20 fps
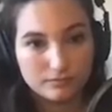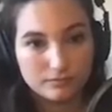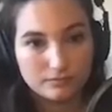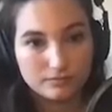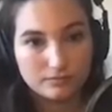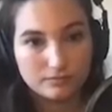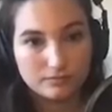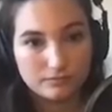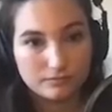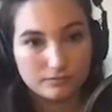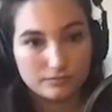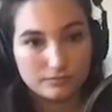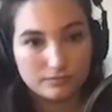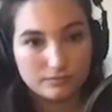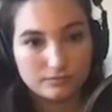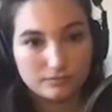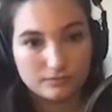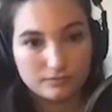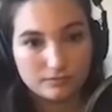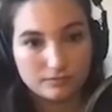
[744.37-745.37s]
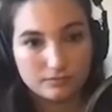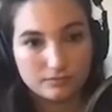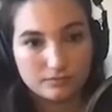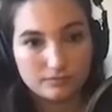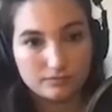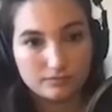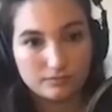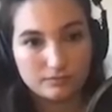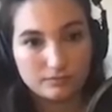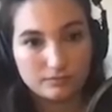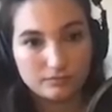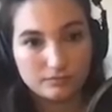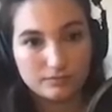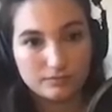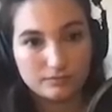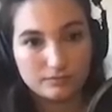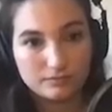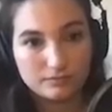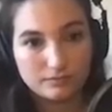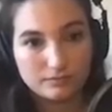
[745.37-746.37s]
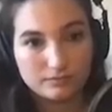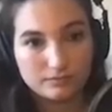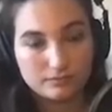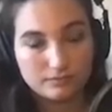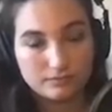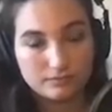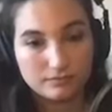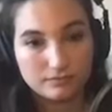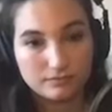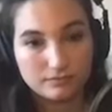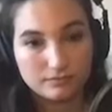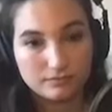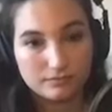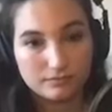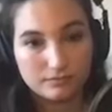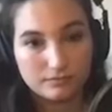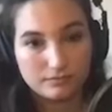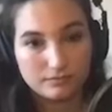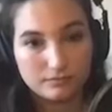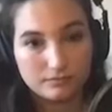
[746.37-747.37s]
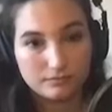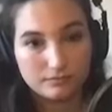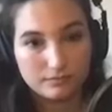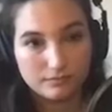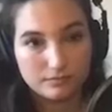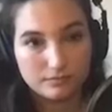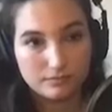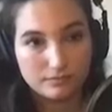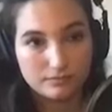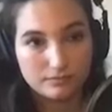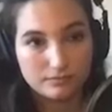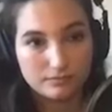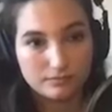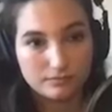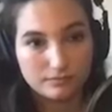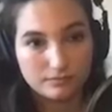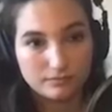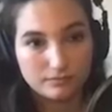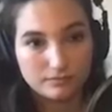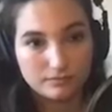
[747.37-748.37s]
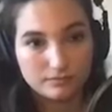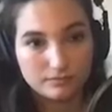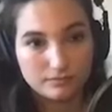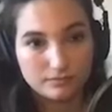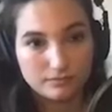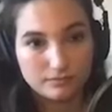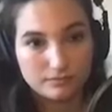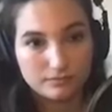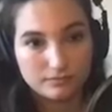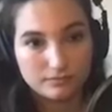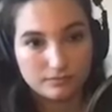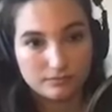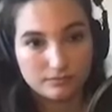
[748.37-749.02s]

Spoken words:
(silent)